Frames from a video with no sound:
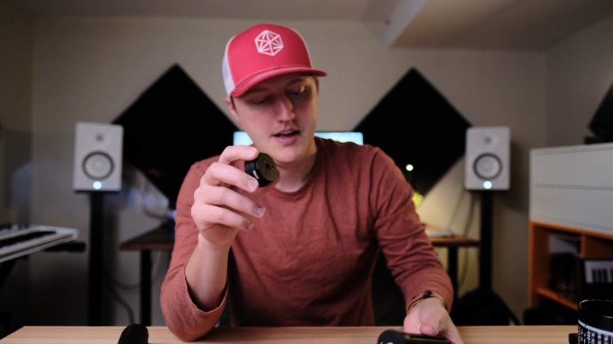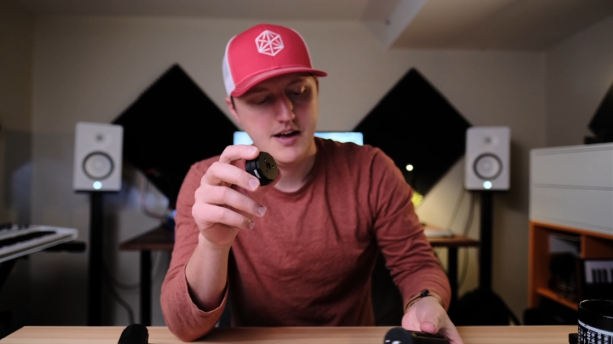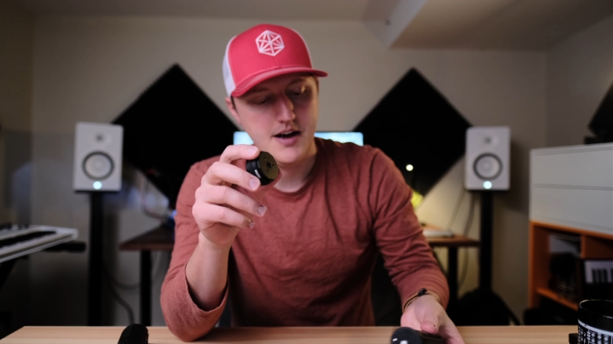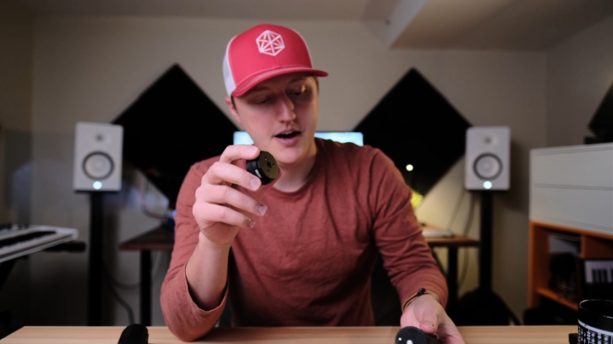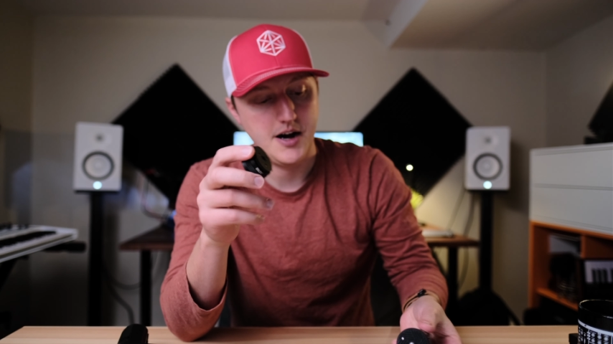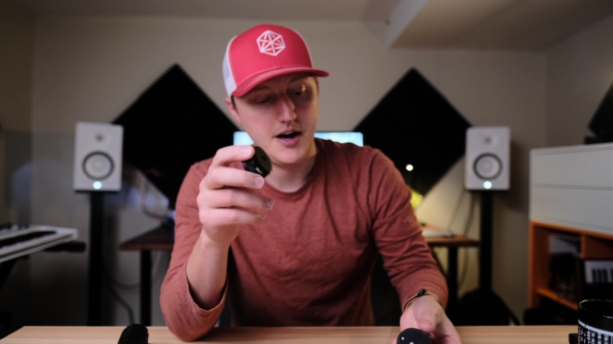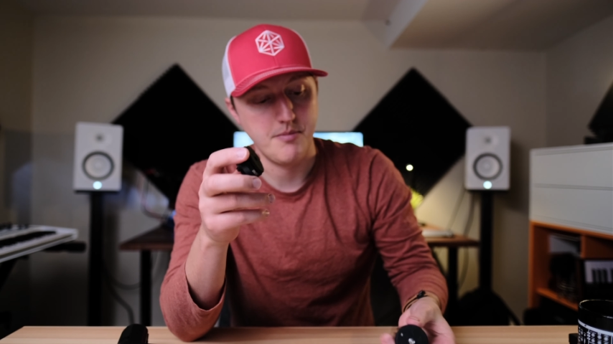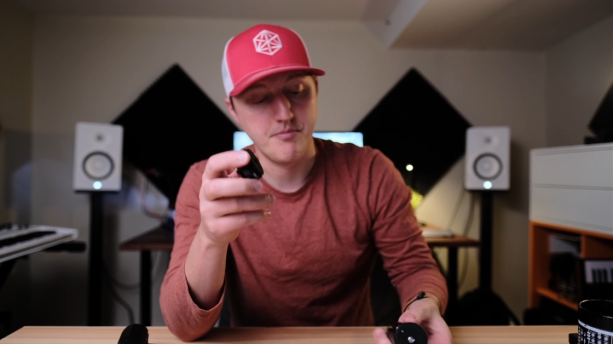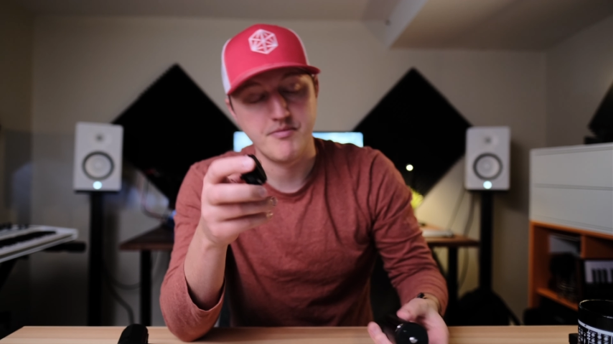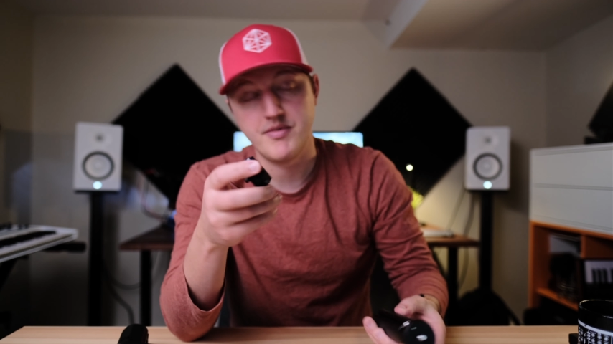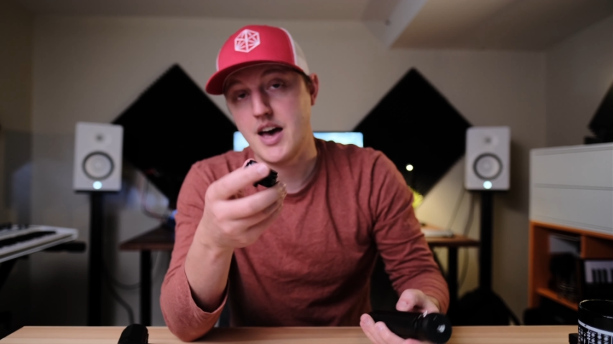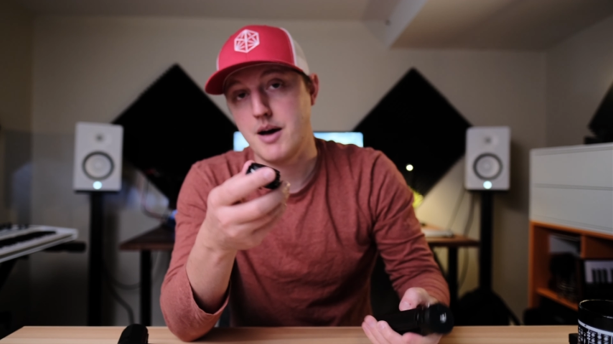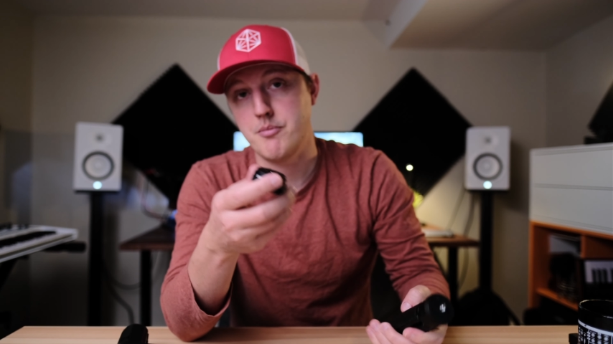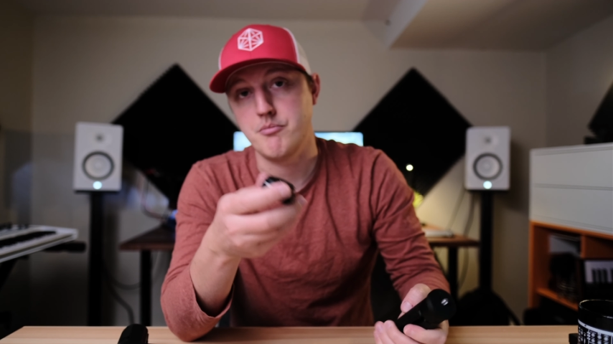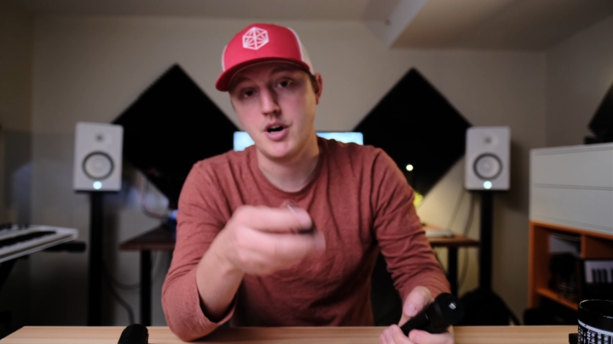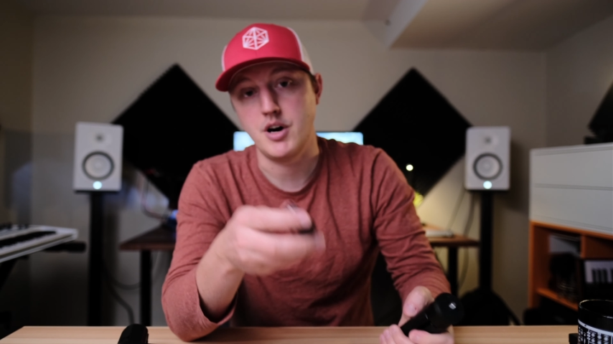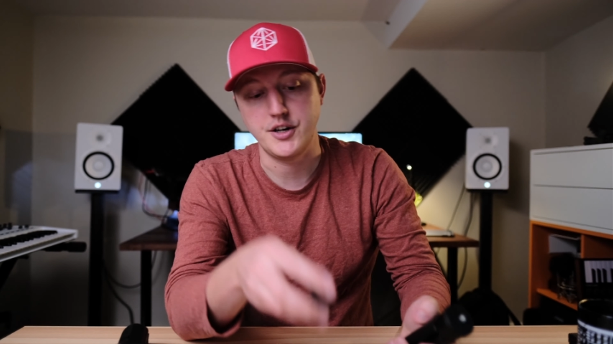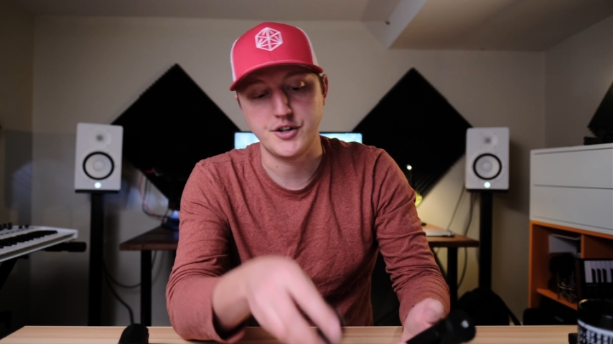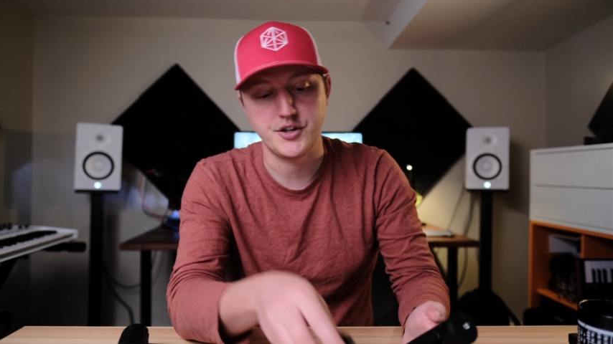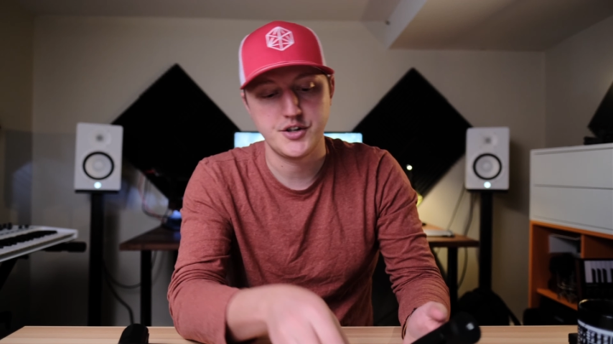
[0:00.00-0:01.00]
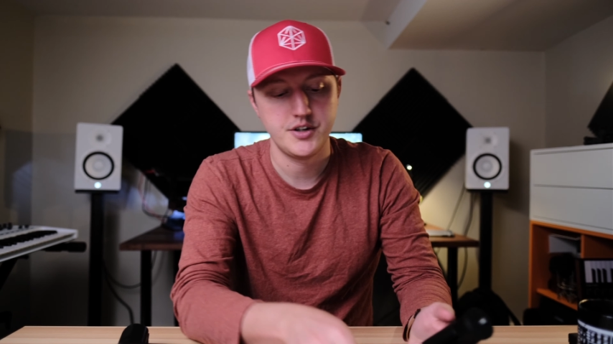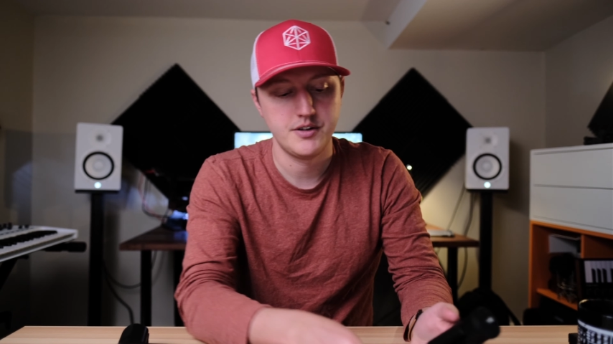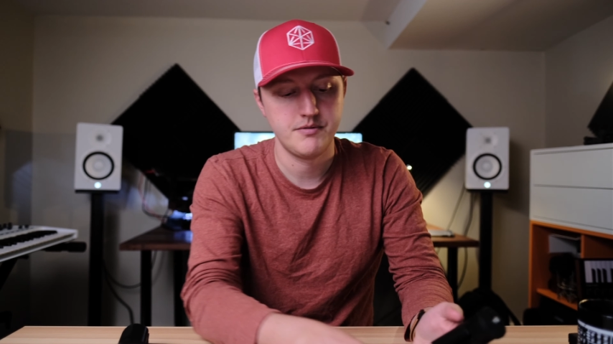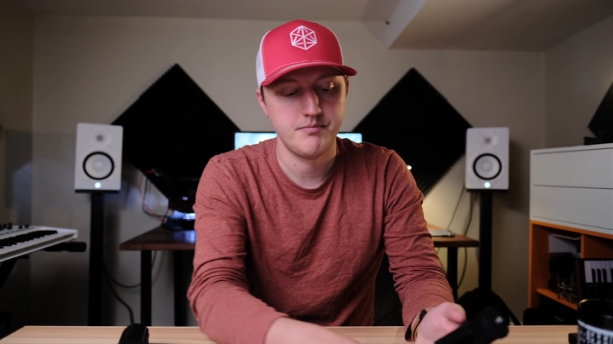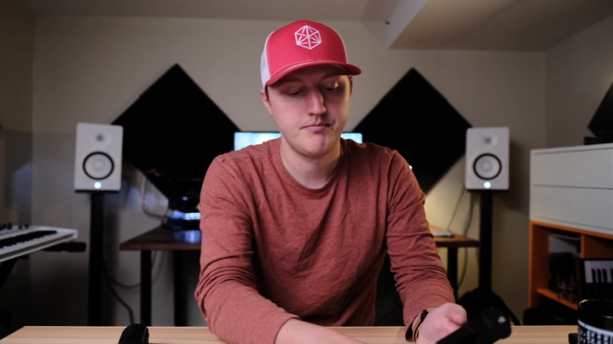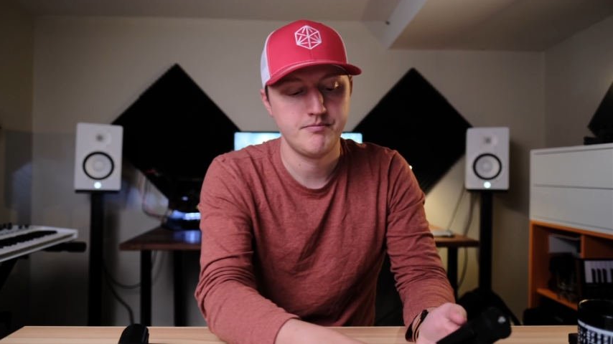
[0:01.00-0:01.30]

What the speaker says: that much,